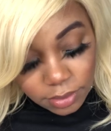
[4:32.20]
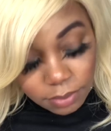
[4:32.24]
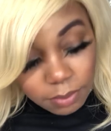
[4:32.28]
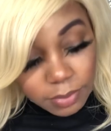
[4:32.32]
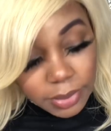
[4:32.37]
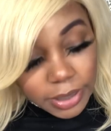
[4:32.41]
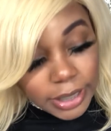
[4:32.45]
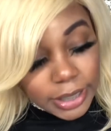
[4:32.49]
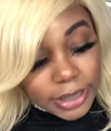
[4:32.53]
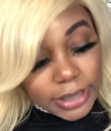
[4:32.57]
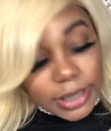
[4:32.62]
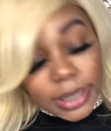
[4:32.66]

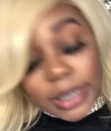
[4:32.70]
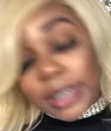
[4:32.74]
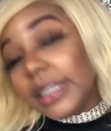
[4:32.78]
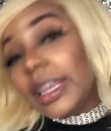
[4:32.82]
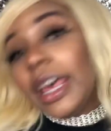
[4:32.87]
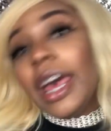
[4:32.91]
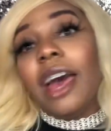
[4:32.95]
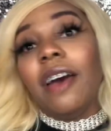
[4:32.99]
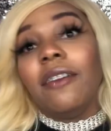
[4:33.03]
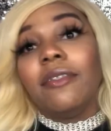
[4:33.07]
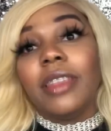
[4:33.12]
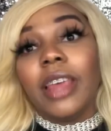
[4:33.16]
But it does
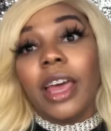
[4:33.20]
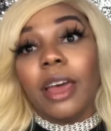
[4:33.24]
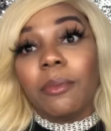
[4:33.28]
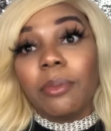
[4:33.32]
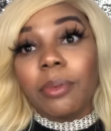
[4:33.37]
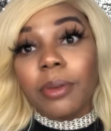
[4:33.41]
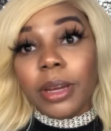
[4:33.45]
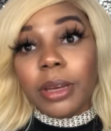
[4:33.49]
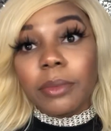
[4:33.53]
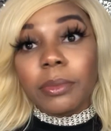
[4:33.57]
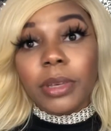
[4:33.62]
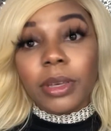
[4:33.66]
have that
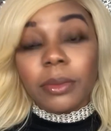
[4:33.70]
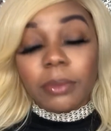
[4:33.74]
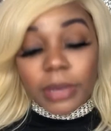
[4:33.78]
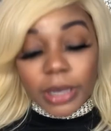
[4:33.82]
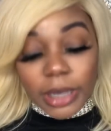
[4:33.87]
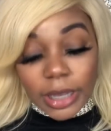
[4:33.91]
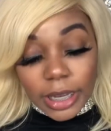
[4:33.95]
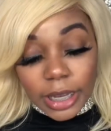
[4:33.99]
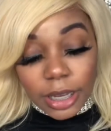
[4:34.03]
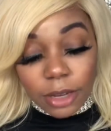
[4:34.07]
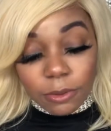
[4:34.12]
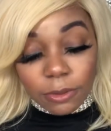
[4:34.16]
premium
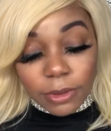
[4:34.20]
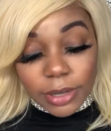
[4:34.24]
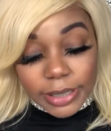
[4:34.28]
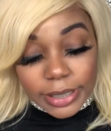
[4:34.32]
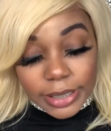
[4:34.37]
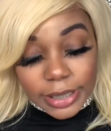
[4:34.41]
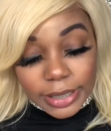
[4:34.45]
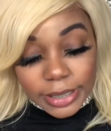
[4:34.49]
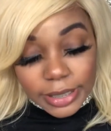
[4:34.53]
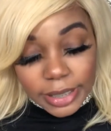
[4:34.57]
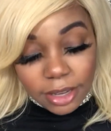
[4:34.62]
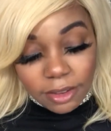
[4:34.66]
heat
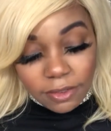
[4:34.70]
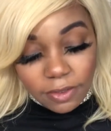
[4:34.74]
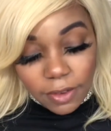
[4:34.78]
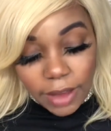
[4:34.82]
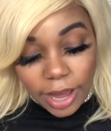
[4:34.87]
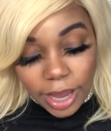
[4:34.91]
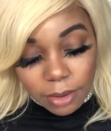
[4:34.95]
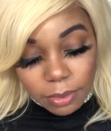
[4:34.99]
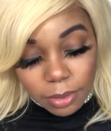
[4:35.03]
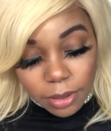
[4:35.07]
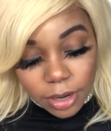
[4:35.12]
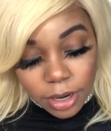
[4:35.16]
resistant
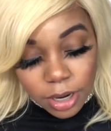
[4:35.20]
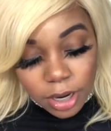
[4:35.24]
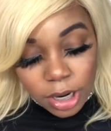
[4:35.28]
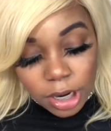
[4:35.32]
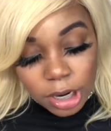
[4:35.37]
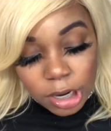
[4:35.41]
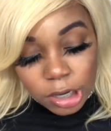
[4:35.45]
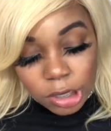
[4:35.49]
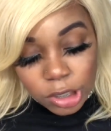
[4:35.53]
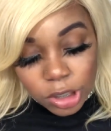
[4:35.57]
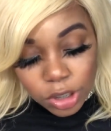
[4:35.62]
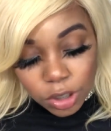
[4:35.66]
fiber,
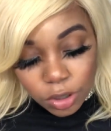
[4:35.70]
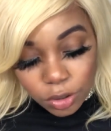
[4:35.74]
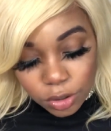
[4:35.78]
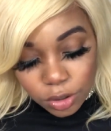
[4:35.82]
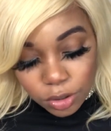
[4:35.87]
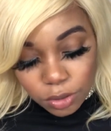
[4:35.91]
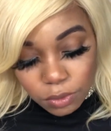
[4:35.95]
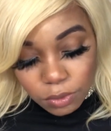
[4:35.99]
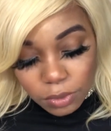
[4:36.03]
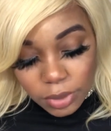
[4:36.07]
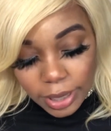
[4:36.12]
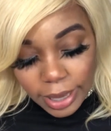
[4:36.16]
so
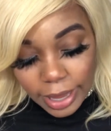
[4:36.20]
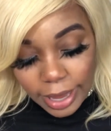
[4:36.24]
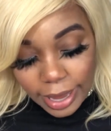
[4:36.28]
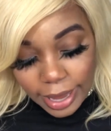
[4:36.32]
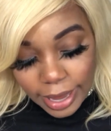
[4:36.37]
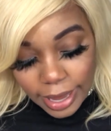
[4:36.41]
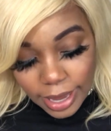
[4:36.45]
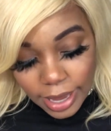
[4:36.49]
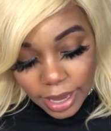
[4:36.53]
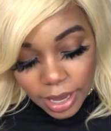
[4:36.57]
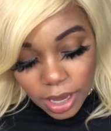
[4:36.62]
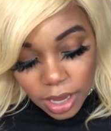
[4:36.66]
you
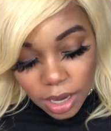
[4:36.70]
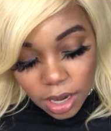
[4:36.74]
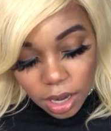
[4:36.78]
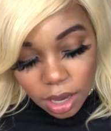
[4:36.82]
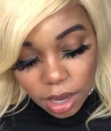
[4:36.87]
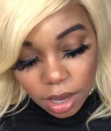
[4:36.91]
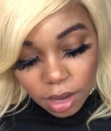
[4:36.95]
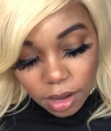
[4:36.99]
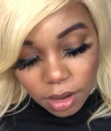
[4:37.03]
can